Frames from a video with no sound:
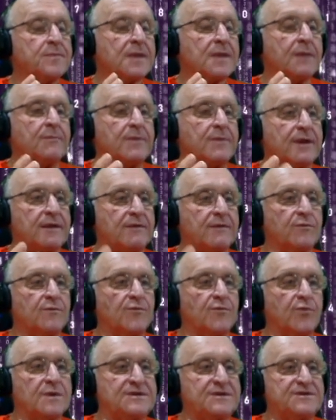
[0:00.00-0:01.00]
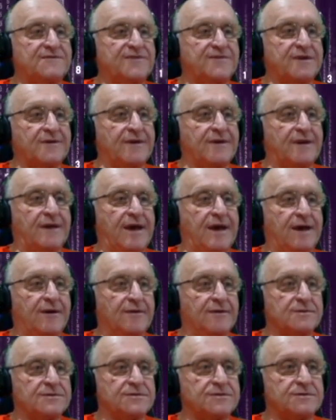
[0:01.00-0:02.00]
But once you figure out how
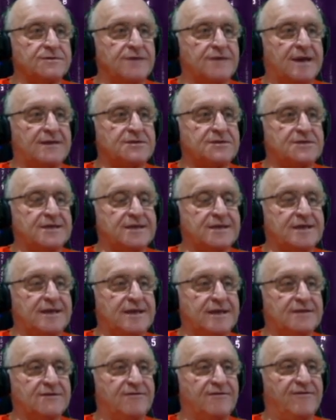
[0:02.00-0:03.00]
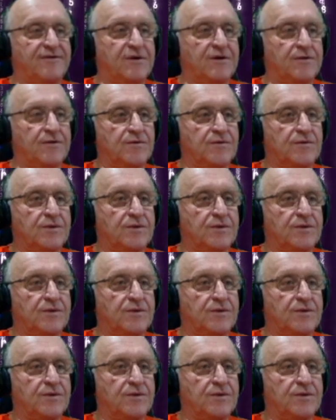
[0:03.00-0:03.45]
to actually connect the phone